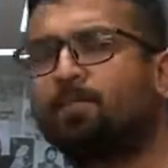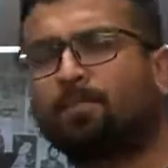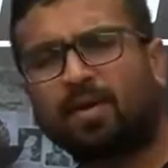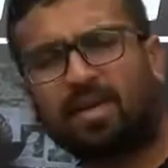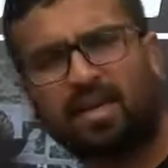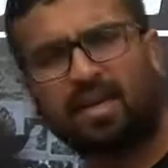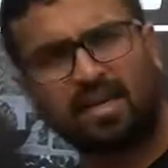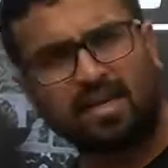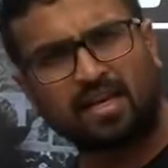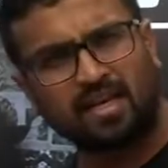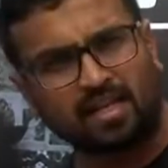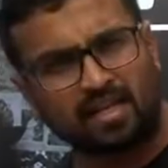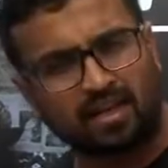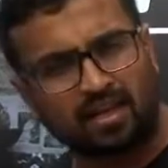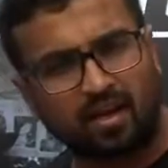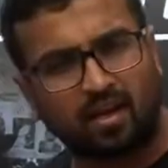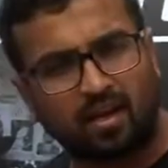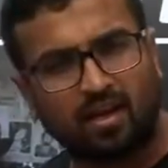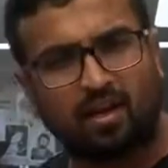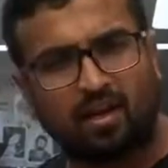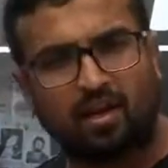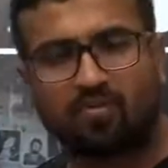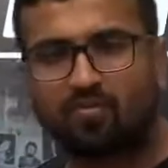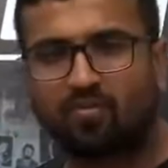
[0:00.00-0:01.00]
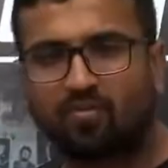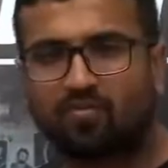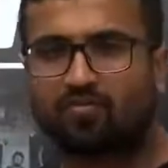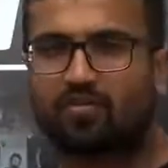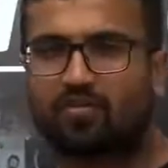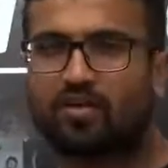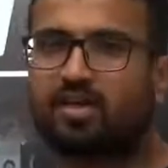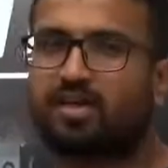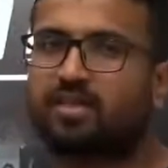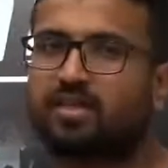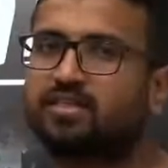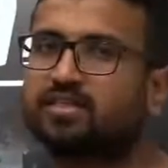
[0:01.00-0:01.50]
Perennial love of
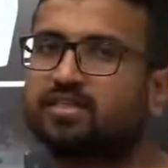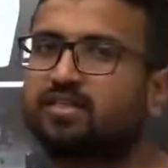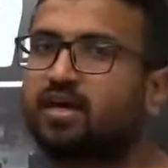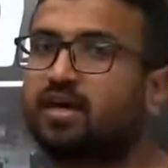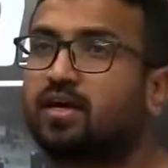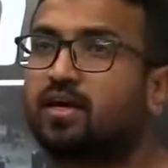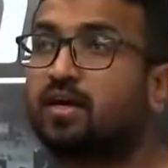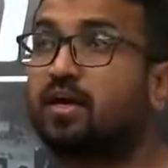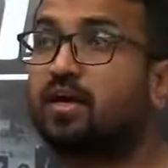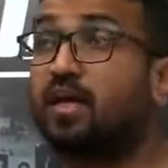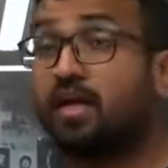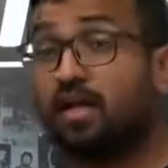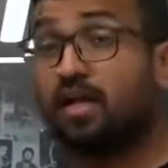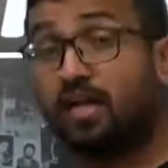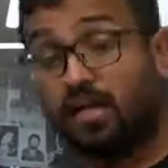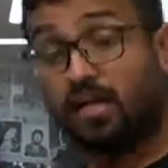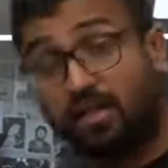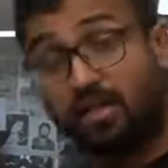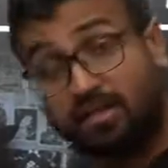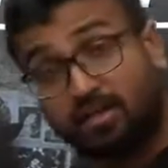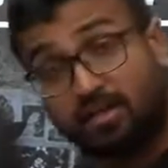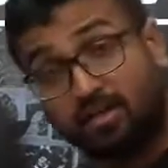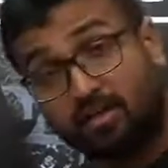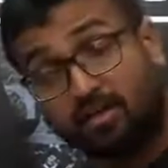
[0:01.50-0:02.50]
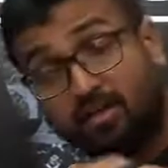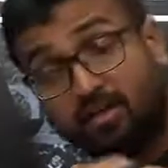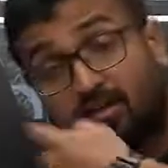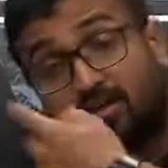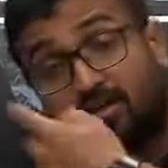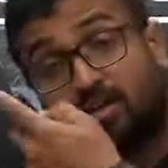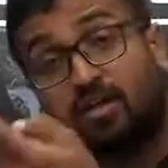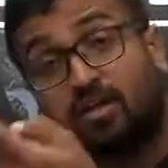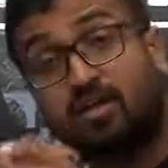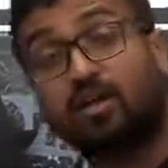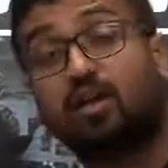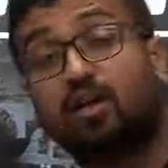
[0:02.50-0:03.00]
Veer and Zara.
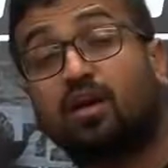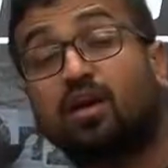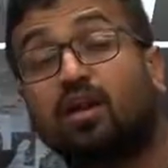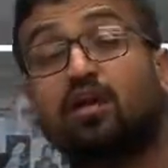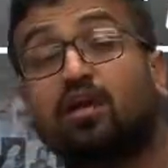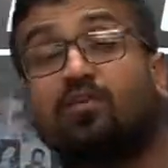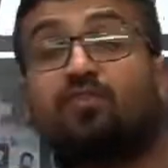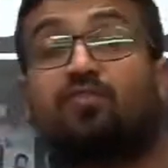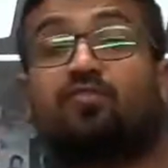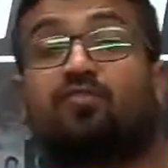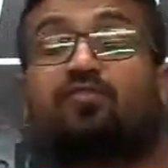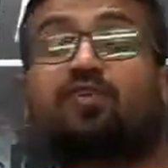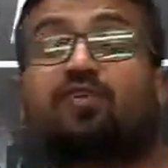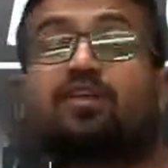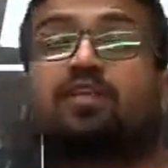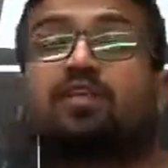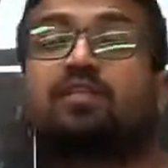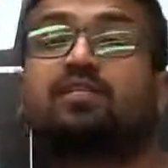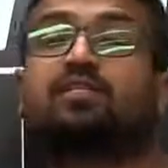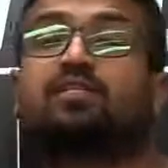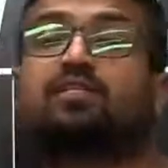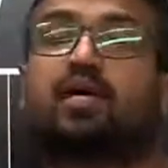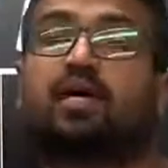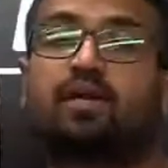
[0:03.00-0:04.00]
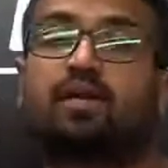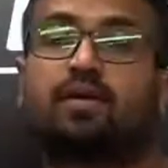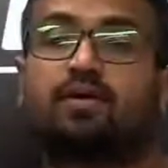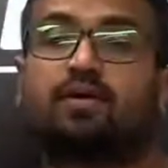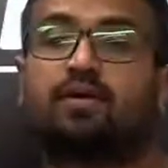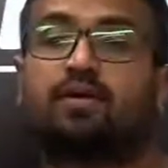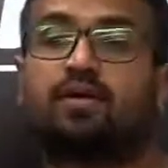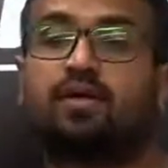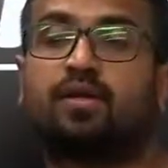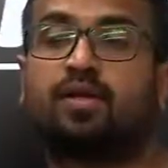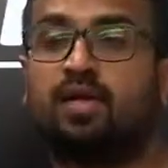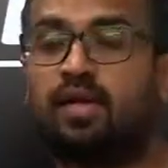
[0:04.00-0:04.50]
Eternal love of Veer and Zara.
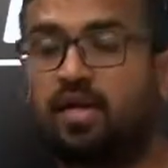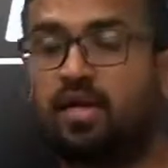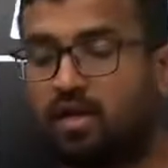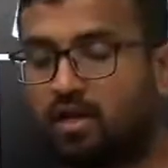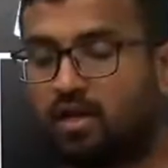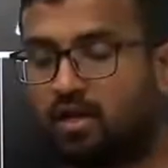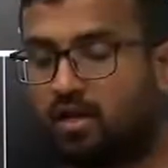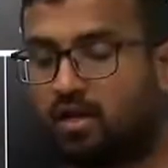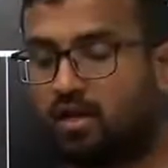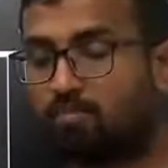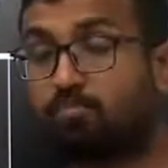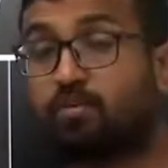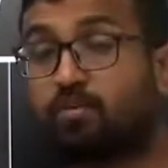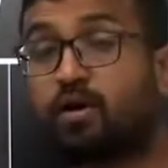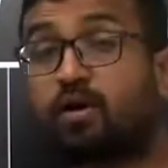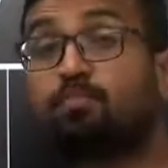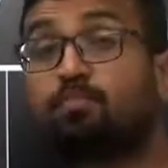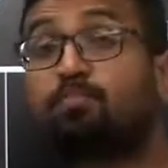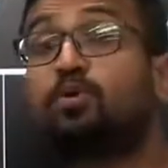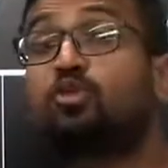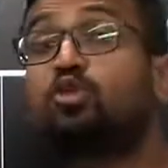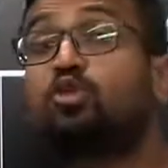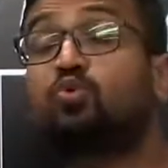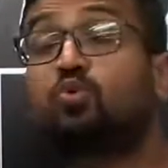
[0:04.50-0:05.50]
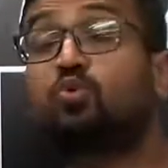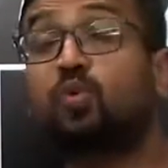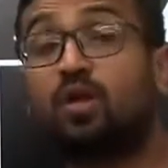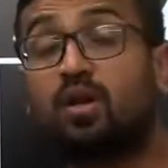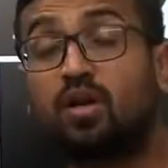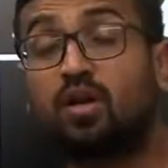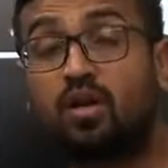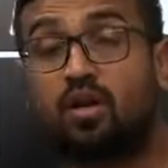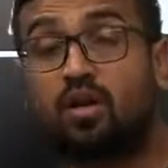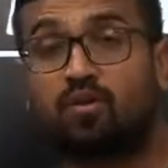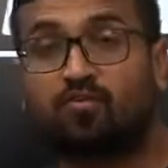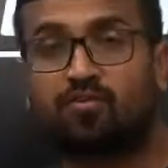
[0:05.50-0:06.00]
Perpetual
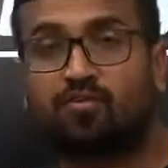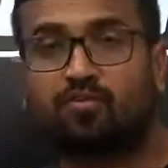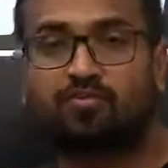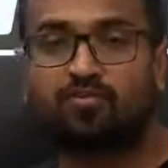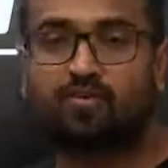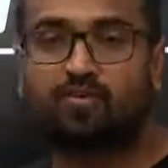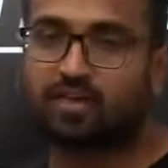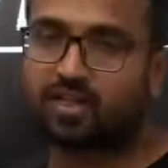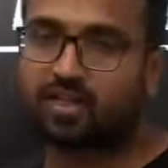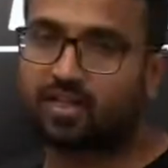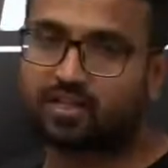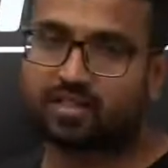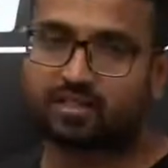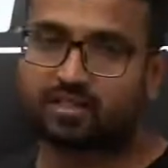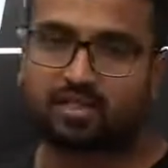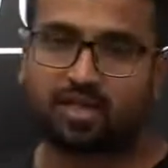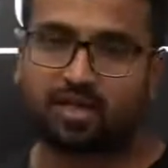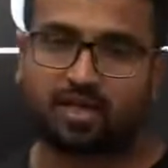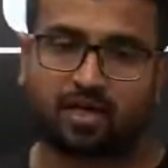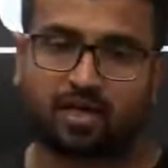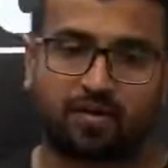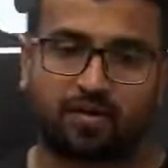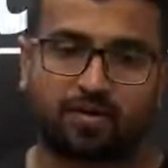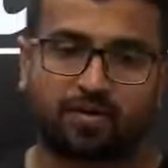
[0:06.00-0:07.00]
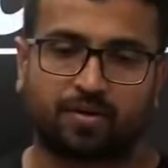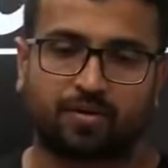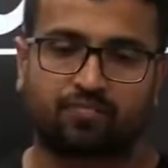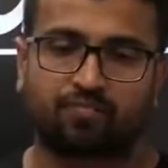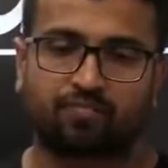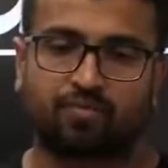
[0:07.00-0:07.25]
love of Veer and Zara.